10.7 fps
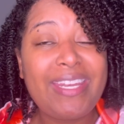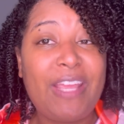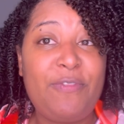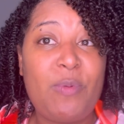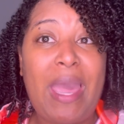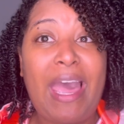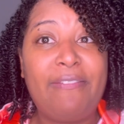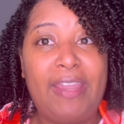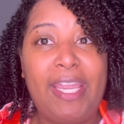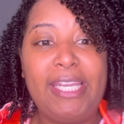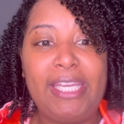If you have
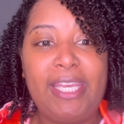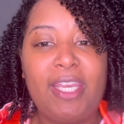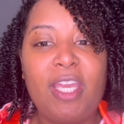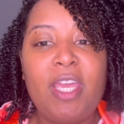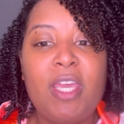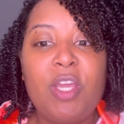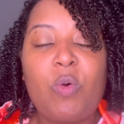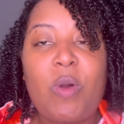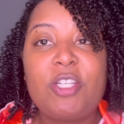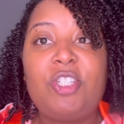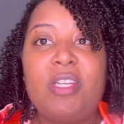any
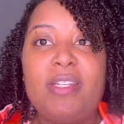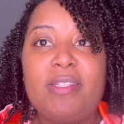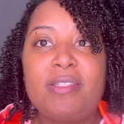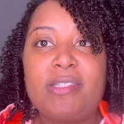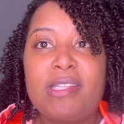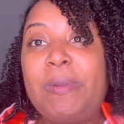questions,